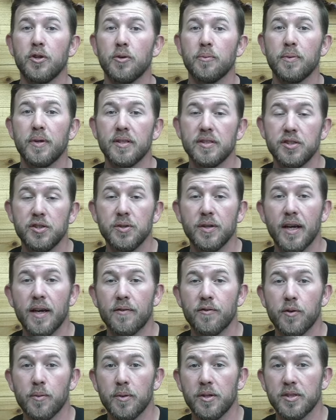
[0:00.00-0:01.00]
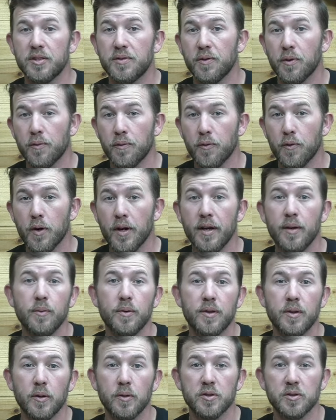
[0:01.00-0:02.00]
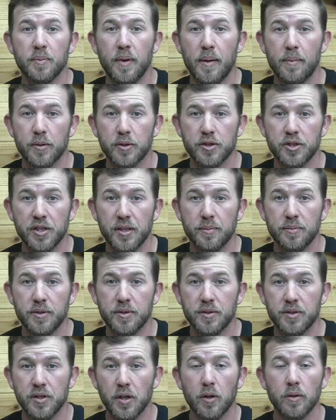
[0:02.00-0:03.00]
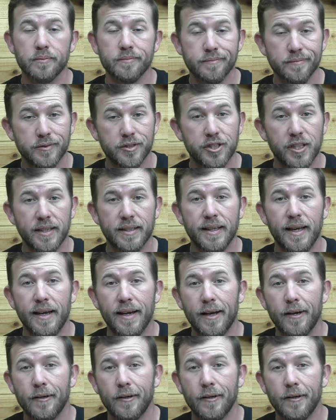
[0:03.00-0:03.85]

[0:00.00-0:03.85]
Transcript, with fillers: your bits you get from us for free with those memberships. So check that